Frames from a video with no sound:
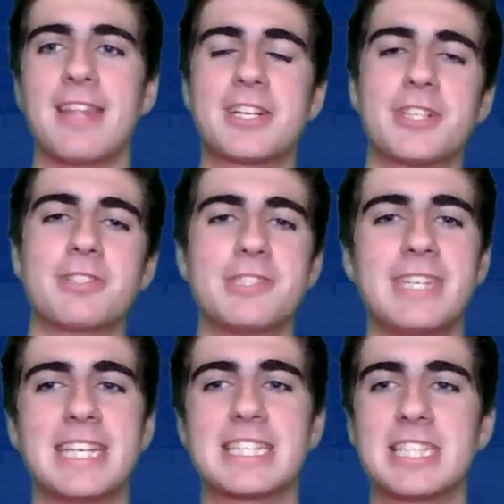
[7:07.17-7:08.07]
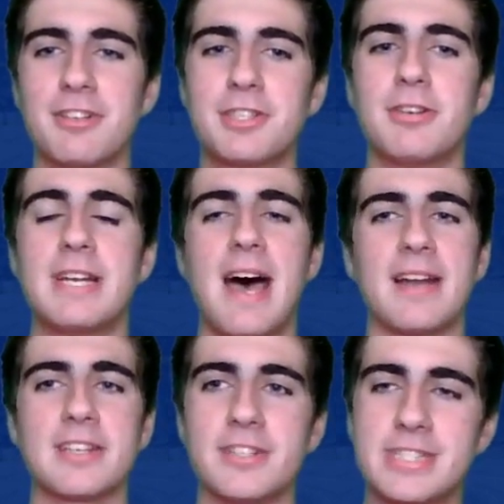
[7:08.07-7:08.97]
That shows you he can still do it on
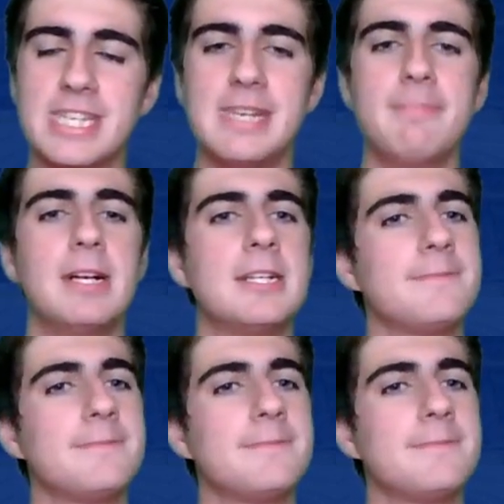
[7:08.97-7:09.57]
a good team.